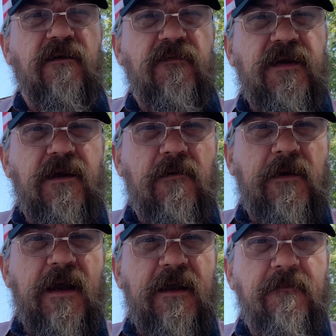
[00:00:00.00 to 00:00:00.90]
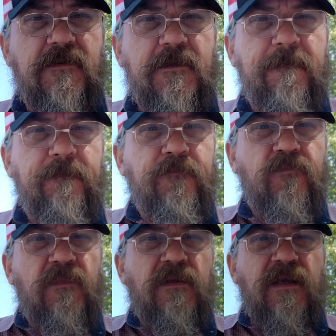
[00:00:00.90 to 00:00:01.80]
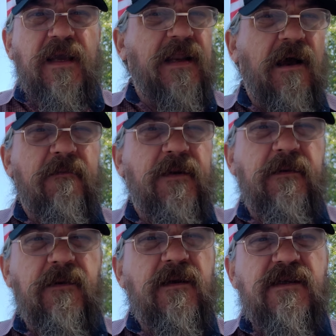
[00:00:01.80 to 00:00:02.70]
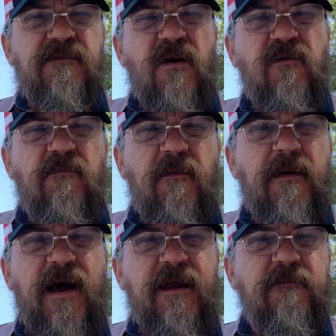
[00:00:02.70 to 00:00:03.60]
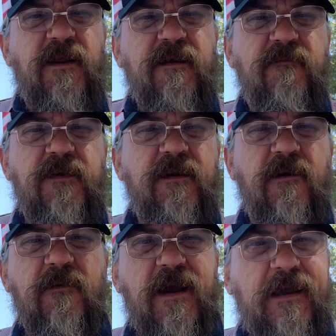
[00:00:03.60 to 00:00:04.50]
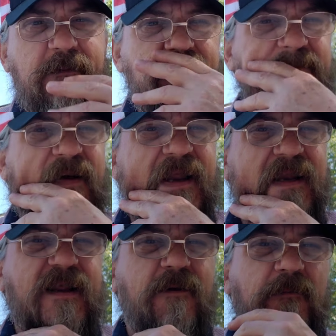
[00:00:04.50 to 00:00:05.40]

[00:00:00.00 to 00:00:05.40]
the video games, and I'd be smoking my pipe, playing video games, finding out